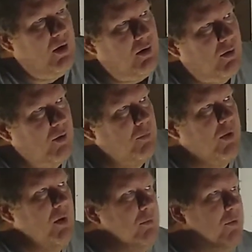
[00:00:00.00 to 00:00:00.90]
You're going to
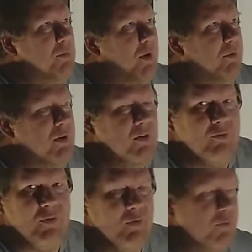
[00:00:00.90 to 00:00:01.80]
blame the Republican
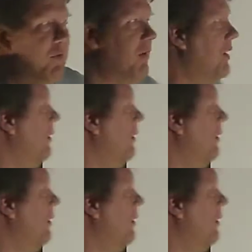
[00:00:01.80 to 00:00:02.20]
and vote for the